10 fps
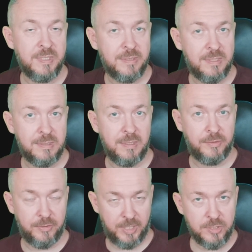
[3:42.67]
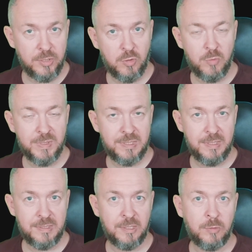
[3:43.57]
since this is integration Home
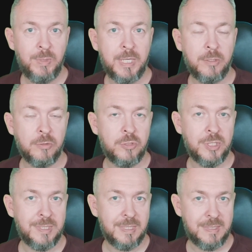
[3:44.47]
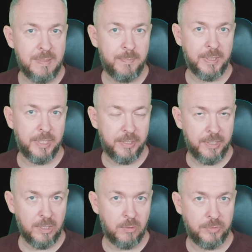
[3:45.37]
Assistant, we cannot just simply
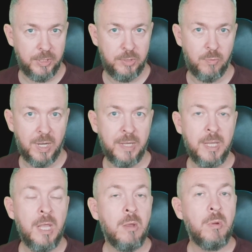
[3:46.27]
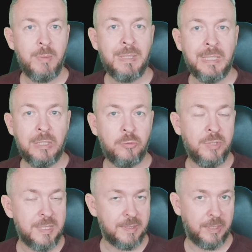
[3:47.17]
reload the U I, we will need to
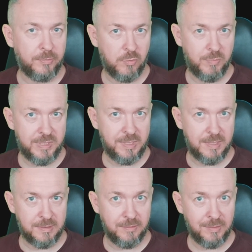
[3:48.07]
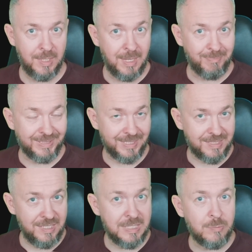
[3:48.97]
restart Home Assistant. But
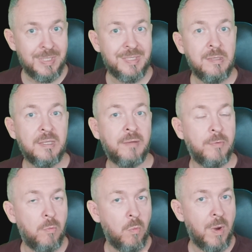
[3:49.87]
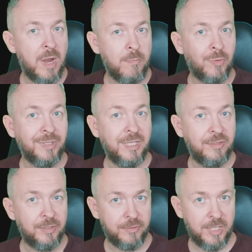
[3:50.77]
since we still have one more
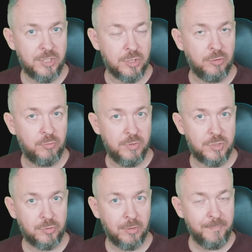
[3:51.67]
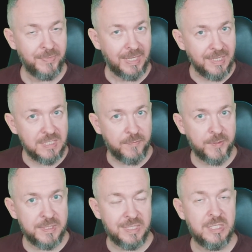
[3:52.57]
integration to install, let's
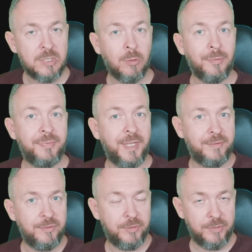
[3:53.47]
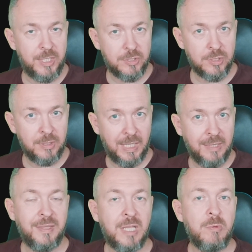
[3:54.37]
first install that integration,
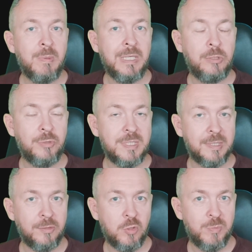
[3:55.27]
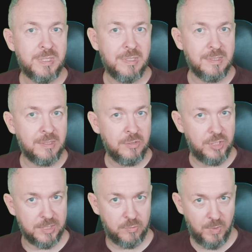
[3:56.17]
and then we will need to restart Home Assistant
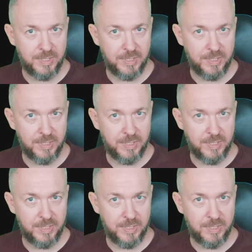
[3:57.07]
just